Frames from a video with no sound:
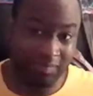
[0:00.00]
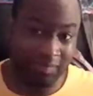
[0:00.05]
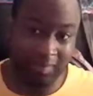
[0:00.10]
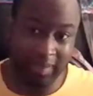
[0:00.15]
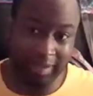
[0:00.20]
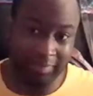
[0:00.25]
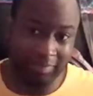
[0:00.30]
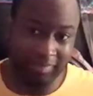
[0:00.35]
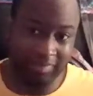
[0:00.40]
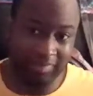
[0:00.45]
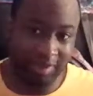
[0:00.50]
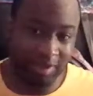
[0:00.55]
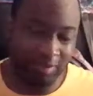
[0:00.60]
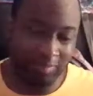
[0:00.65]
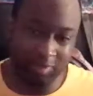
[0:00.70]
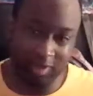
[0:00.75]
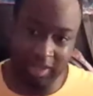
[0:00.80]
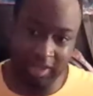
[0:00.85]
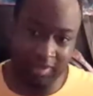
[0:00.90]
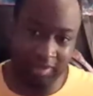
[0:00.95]
That was
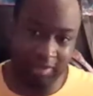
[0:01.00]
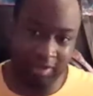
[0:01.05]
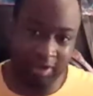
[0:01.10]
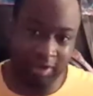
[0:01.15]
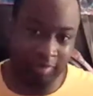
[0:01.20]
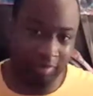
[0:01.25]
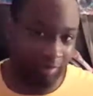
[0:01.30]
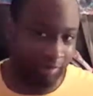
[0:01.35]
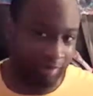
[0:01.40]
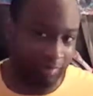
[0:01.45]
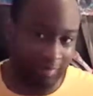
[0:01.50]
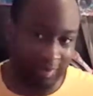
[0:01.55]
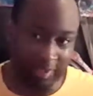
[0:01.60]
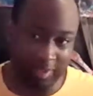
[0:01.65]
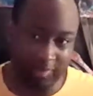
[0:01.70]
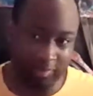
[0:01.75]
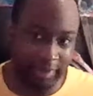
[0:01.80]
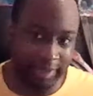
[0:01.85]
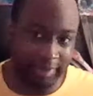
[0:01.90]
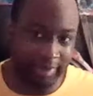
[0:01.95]
dope. J Stars, you
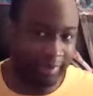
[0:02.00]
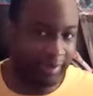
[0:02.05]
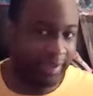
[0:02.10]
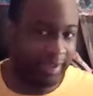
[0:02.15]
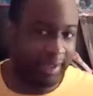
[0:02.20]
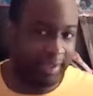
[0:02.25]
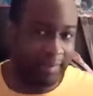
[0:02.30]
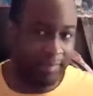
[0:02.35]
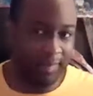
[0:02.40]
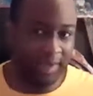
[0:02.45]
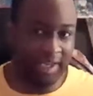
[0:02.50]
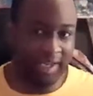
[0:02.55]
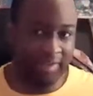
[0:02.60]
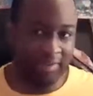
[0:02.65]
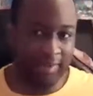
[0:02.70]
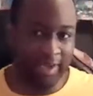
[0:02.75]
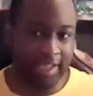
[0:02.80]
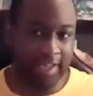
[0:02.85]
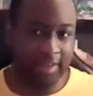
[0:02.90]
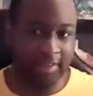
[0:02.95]
did well. But
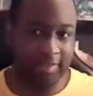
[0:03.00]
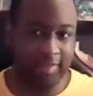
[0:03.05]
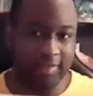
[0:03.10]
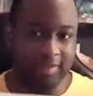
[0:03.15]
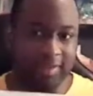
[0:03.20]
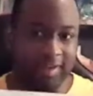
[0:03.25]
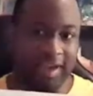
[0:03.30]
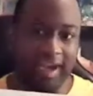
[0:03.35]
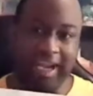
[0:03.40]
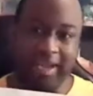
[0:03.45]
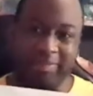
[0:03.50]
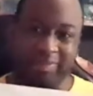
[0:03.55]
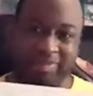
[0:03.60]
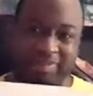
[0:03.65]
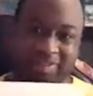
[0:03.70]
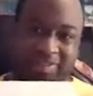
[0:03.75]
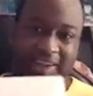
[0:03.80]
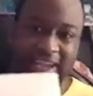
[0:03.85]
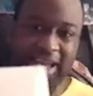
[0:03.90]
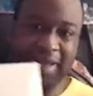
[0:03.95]
anyways, I'm
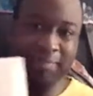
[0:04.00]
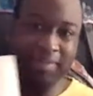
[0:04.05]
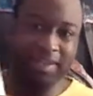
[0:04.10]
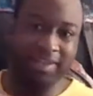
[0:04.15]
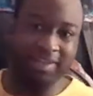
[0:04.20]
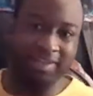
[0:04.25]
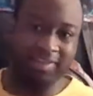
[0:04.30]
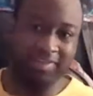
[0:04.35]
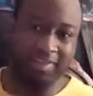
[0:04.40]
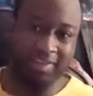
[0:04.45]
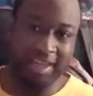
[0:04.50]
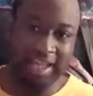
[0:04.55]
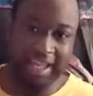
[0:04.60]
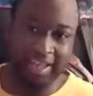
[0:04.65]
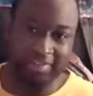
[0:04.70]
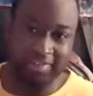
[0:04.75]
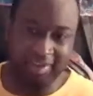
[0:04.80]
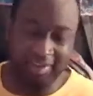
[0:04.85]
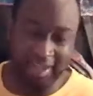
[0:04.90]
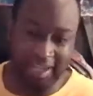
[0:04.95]
so happy because
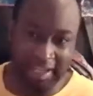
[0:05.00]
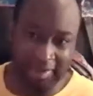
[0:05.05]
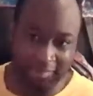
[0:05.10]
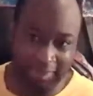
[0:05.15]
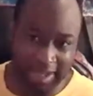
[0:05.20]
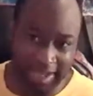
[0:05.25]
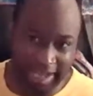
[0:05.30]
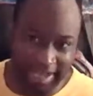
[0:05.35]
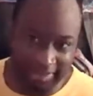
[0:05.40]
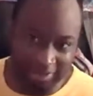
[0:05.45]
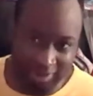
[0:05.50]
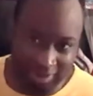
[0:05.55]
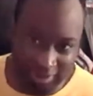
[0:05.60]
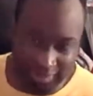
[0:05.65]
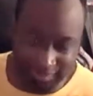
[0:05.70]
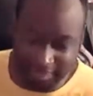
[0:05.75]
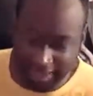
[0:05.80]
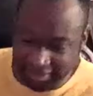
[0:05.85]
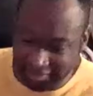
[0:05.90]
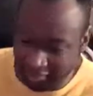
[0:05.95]
today is the day when I
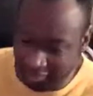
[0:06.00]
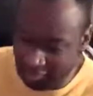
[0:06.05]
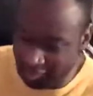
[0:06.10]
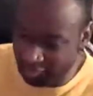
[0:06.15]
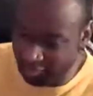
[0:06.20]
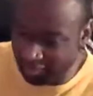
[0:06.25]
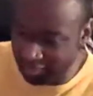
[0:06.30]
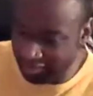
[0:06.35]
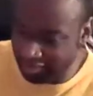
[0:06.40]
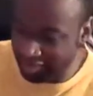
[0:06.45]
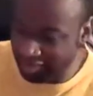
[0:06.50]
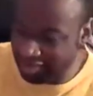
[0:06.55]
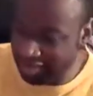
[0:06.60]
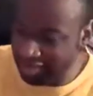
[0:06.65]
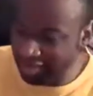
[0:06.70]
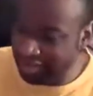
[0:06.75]
actually make the switch.